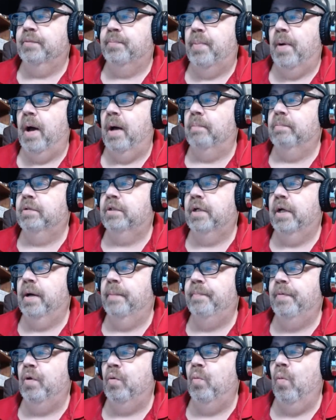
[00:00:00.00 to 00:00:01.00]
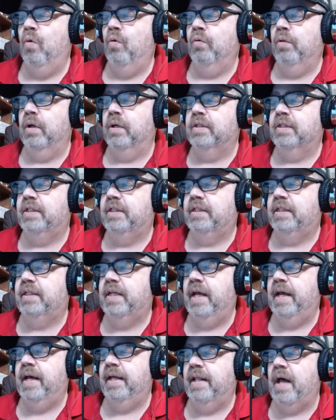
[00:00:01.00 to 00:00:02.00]
pops up. You want to
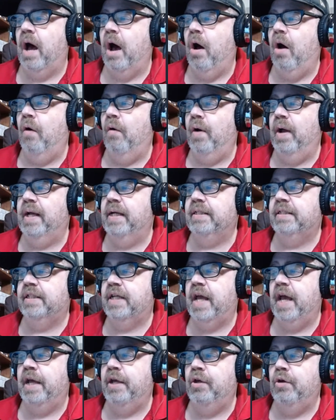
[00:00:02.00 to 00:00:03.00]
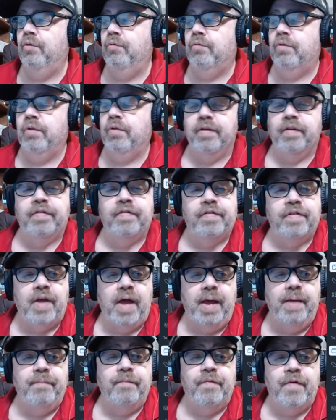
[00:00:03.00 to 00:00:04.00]
set all SKU to the
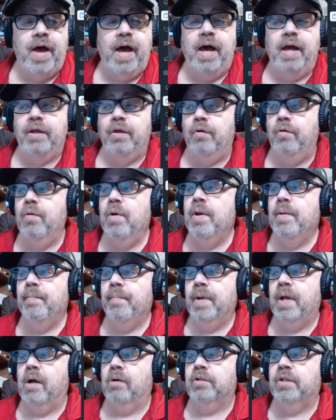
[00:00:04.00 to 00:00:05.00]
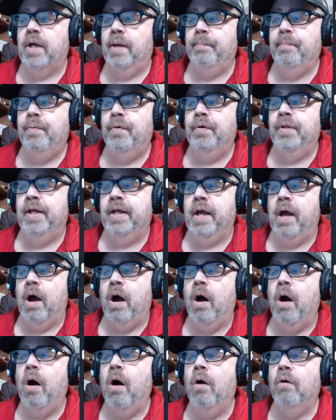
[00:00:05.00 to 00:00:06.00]
same value, because I'm putting
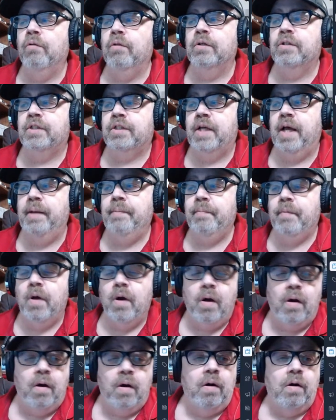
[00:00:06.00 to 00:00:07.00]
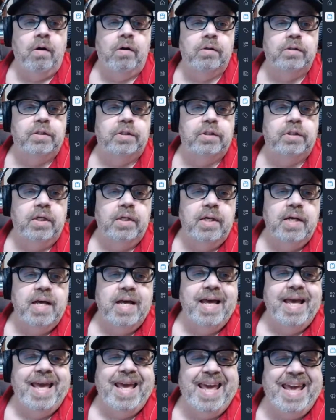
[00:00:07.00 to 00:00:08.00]
all the same cards
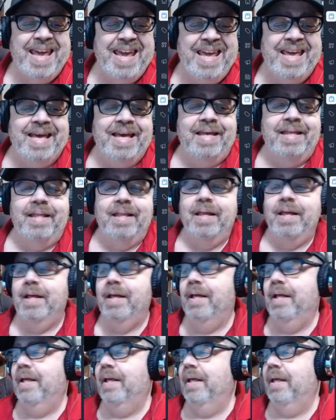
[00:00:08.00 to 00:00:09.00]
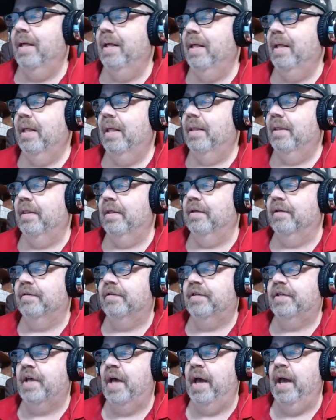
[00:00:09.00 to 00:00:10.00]
in the
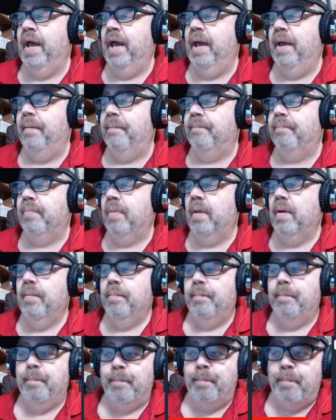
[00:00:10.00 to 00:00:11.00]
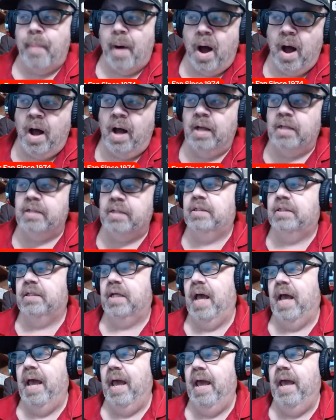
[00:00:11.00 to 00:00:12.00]
same box
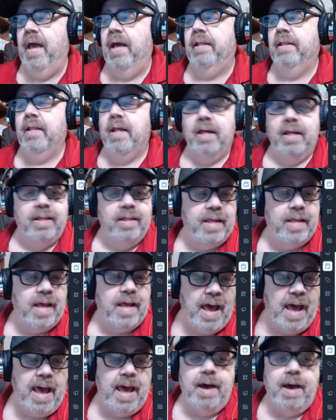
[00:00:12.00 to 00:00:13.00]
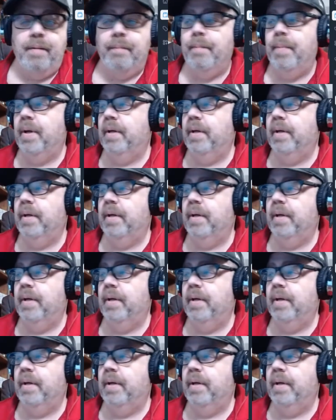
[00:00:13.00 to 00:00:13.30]
and tab.